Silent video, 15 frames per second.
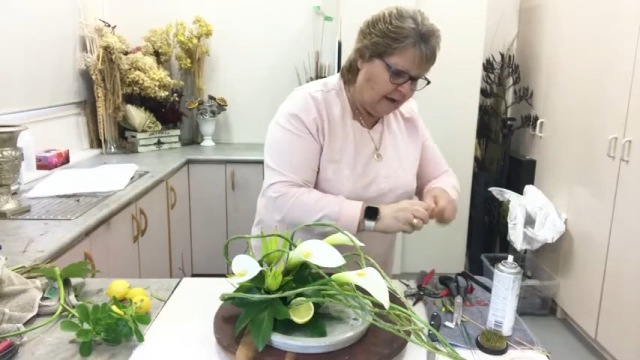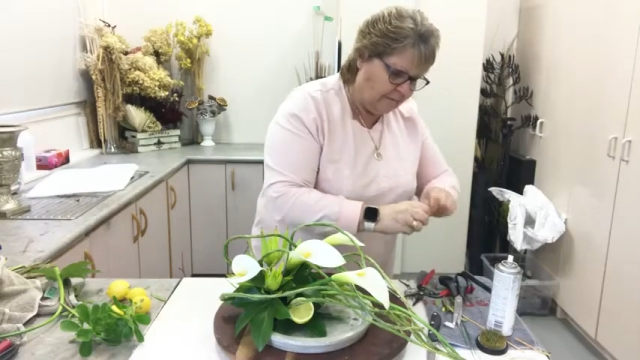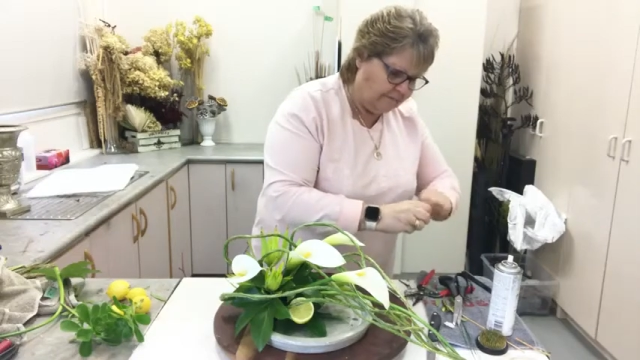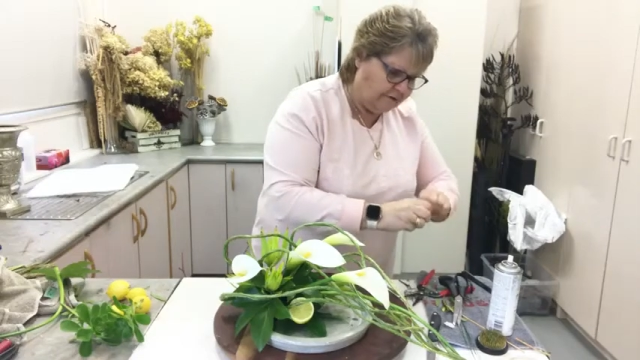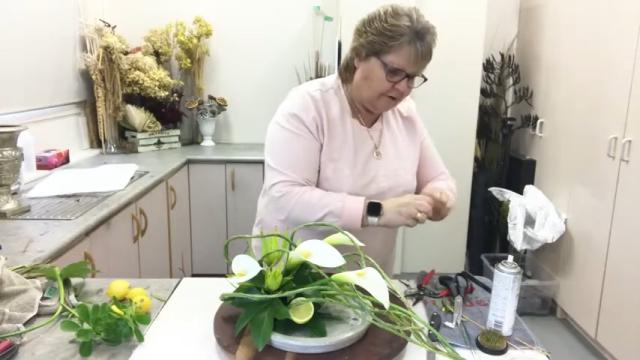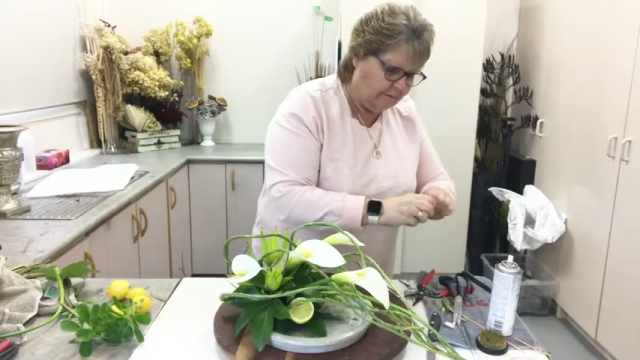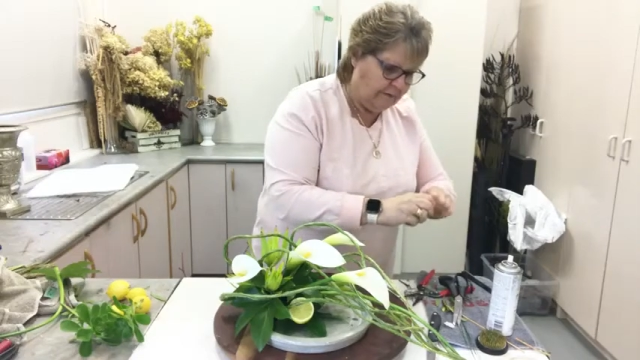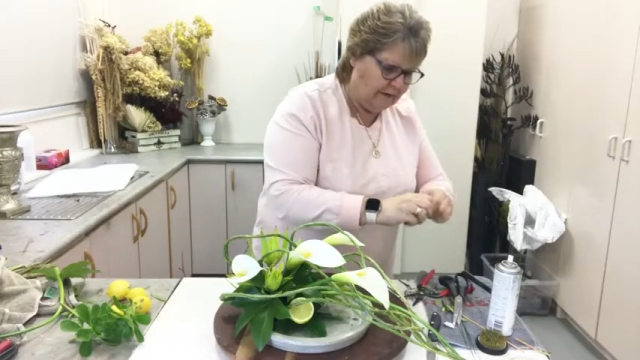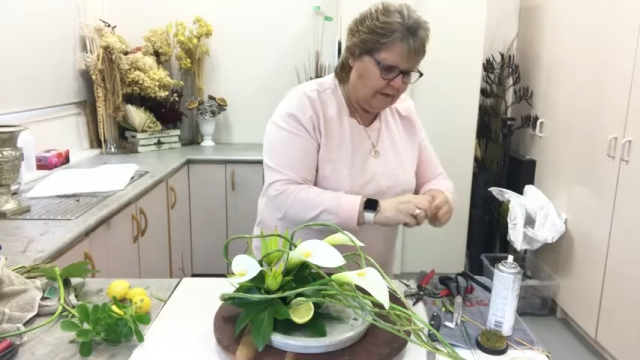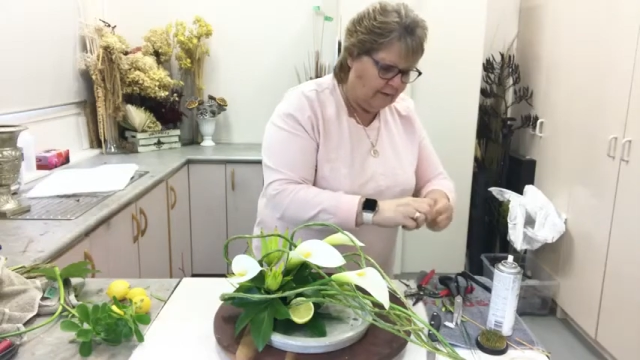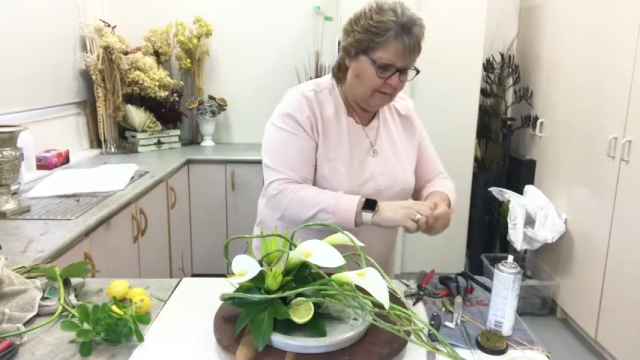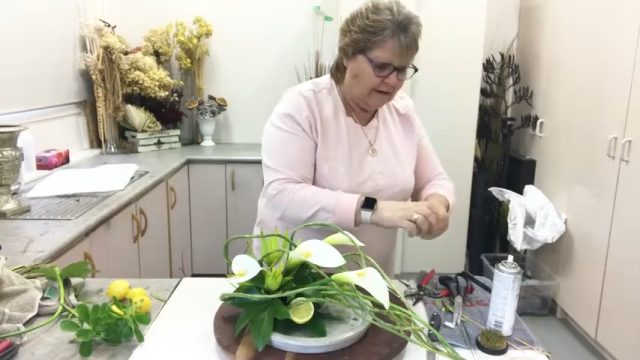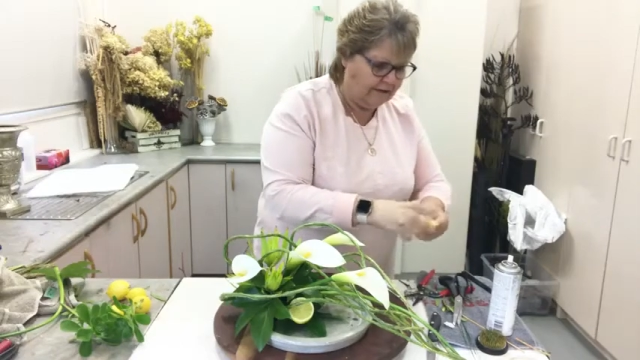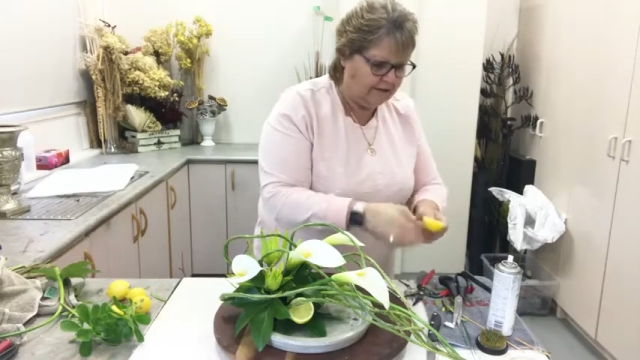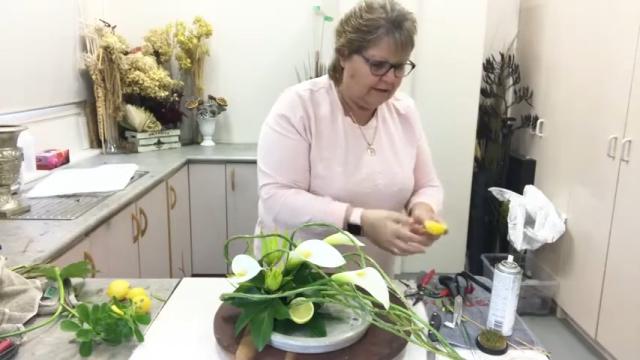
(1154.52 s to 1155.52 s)
you up to in
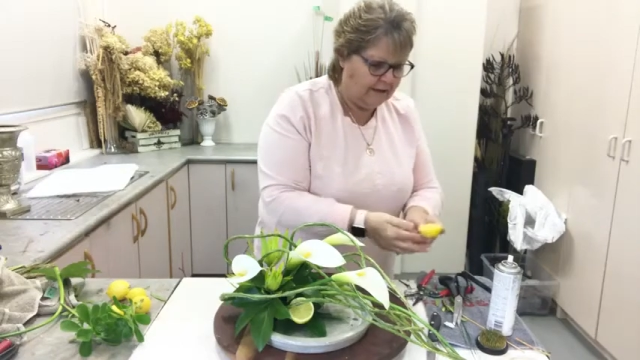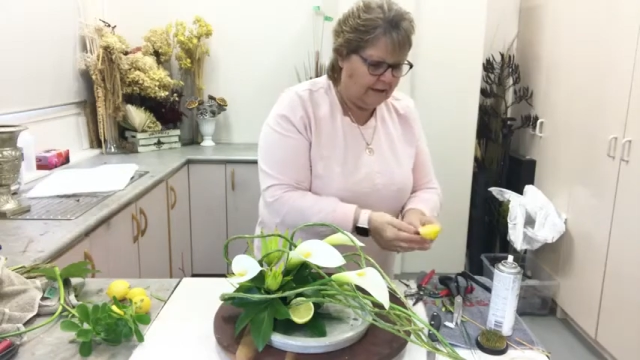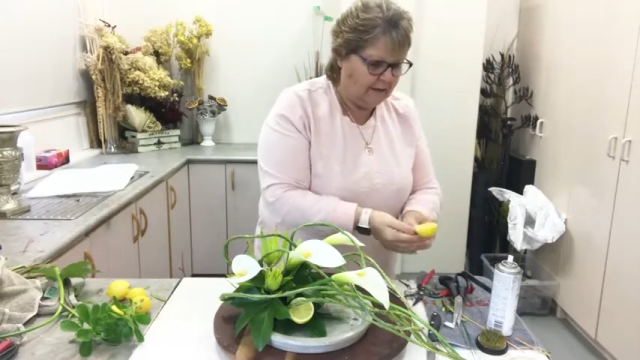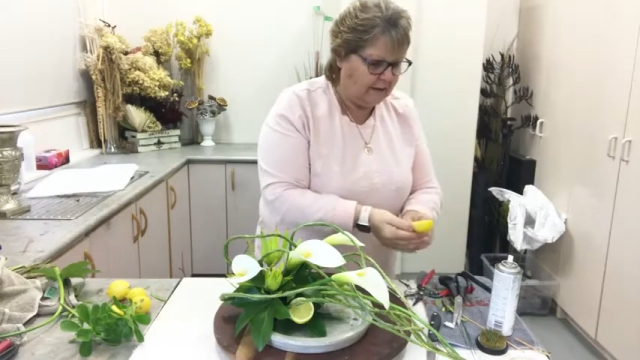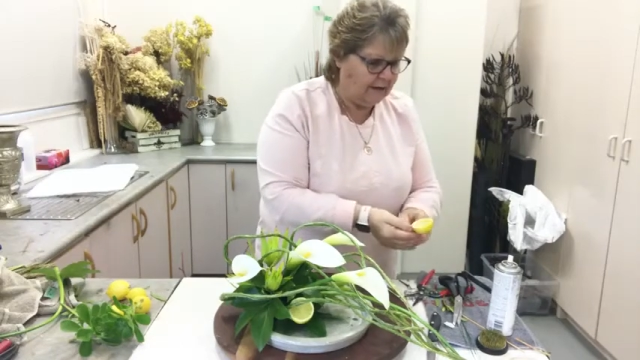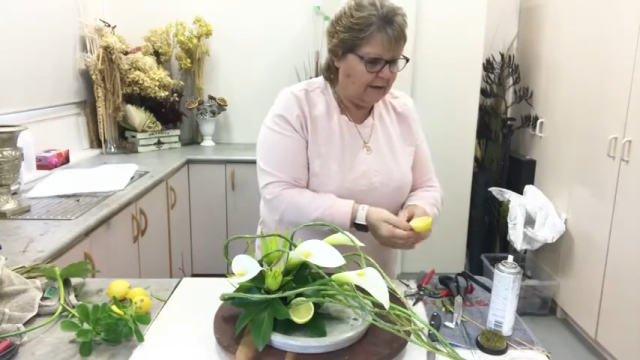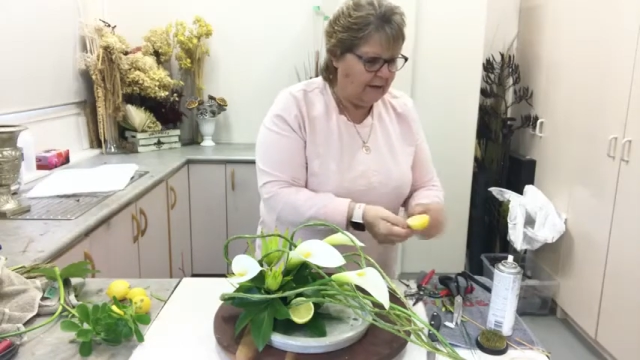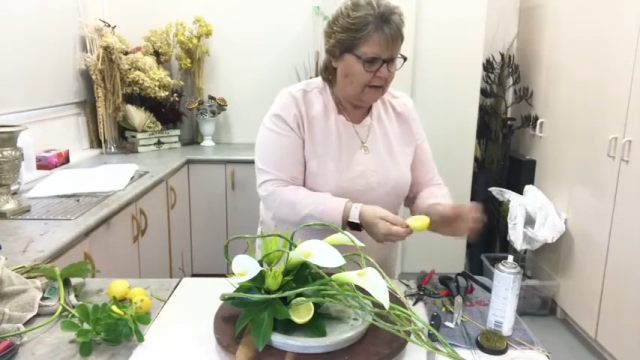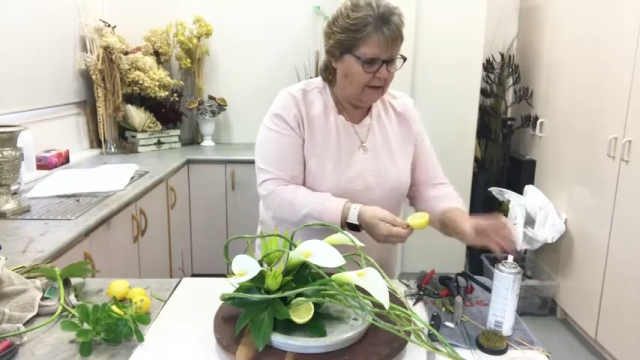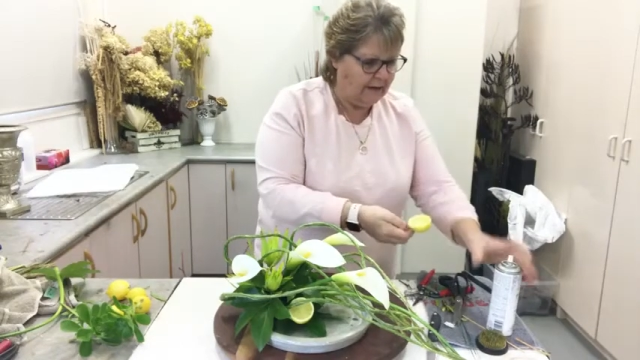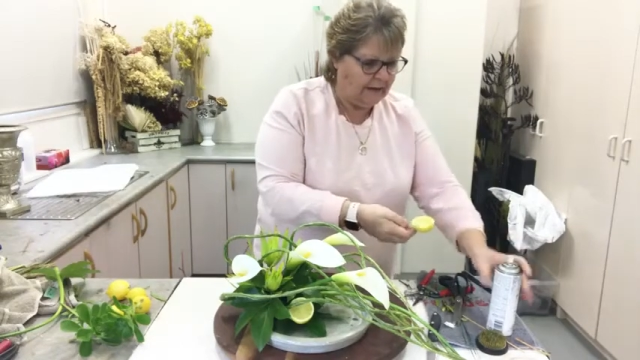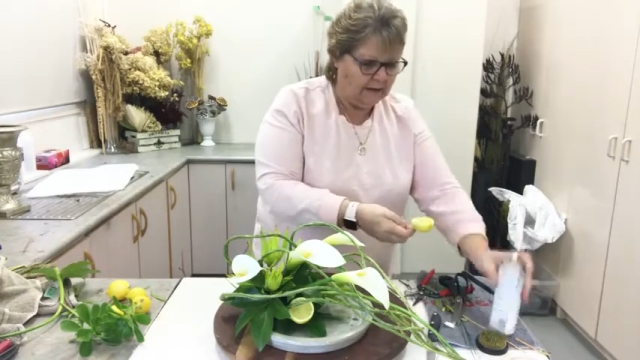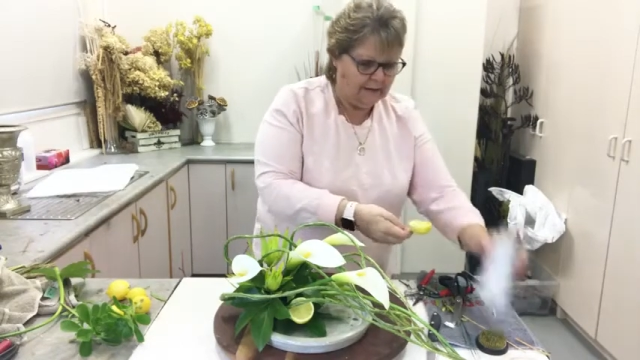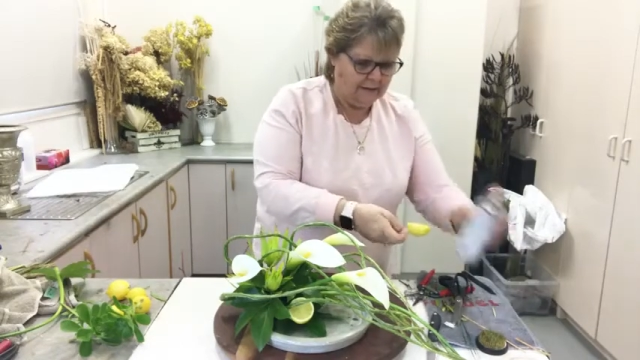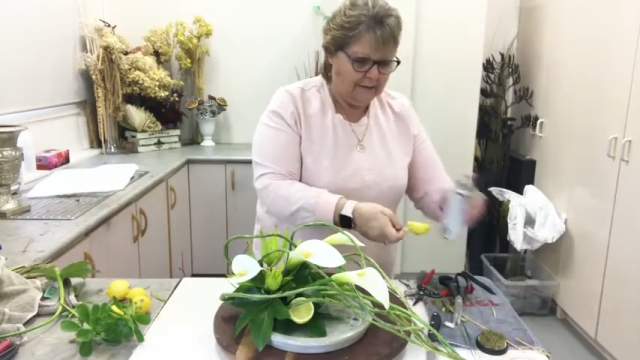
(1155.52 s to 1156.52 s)
there, Ashley? I can hear
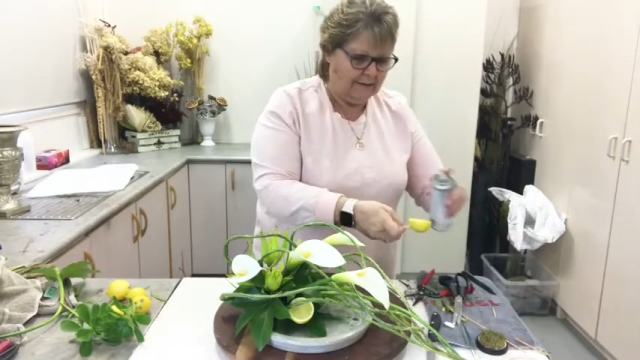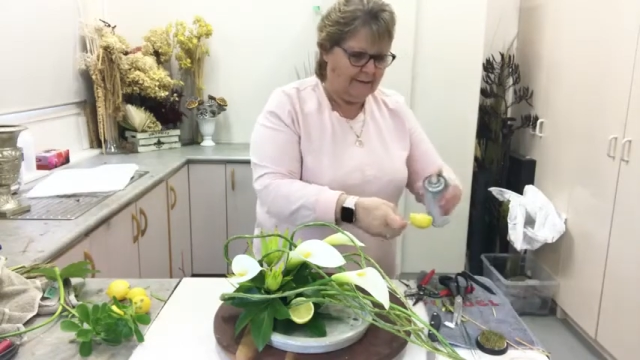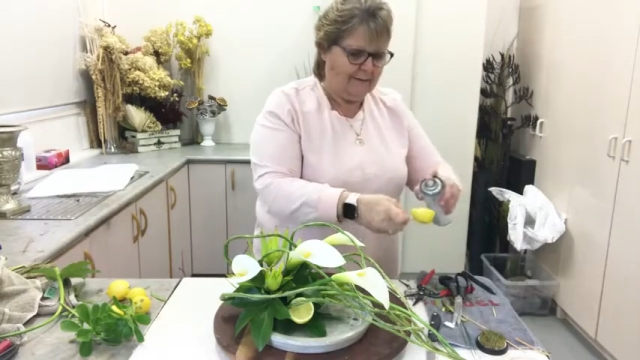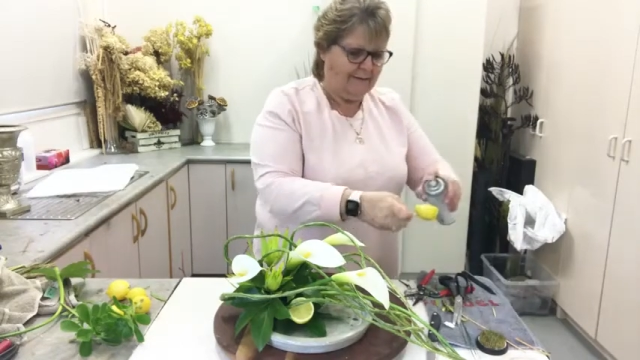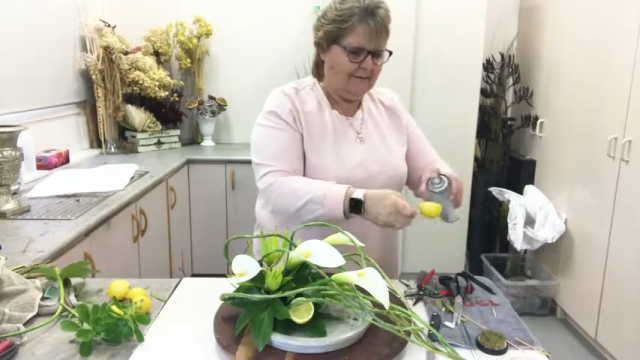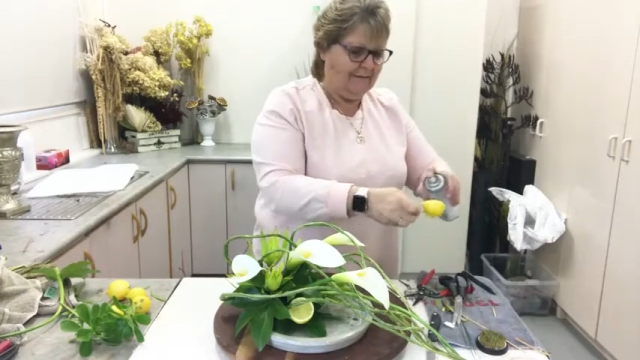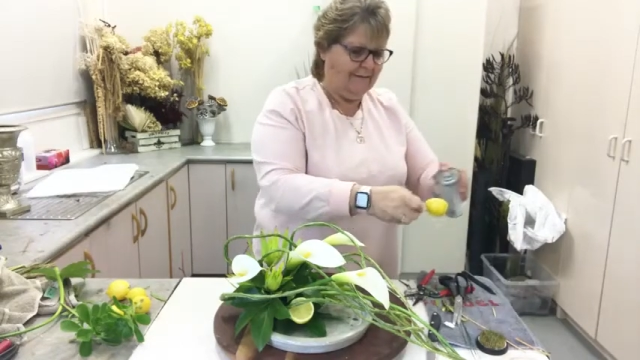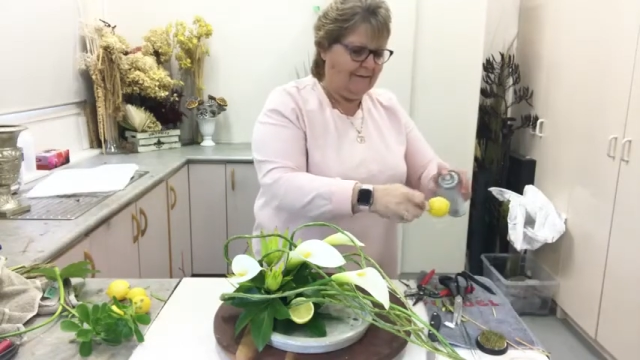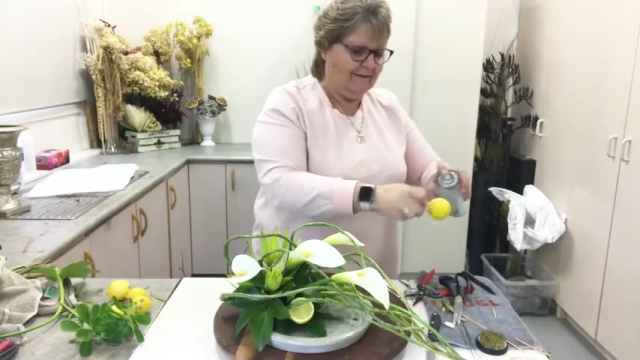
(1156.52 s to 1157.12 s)
you.